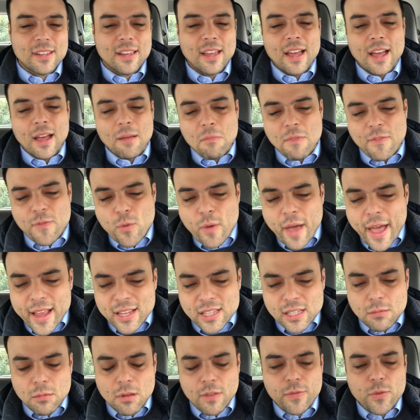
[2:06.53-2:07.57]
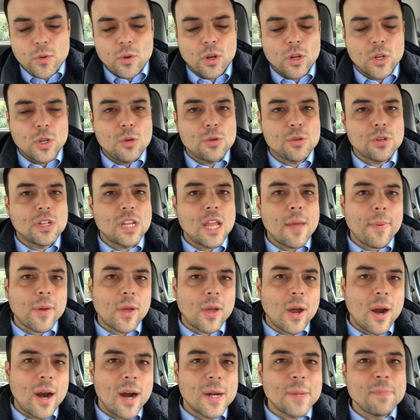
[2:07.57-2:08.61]
If you ask them if you can use your debit
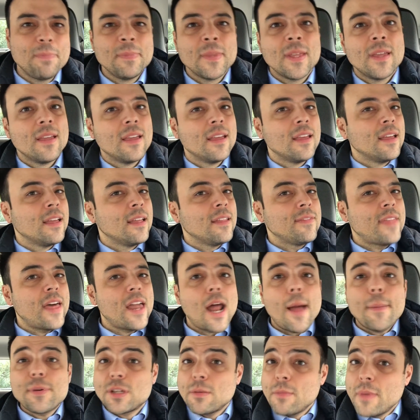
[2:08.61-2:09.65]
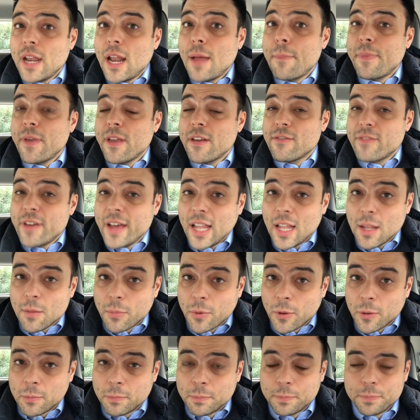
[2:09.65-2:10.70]
card, that option may not be available.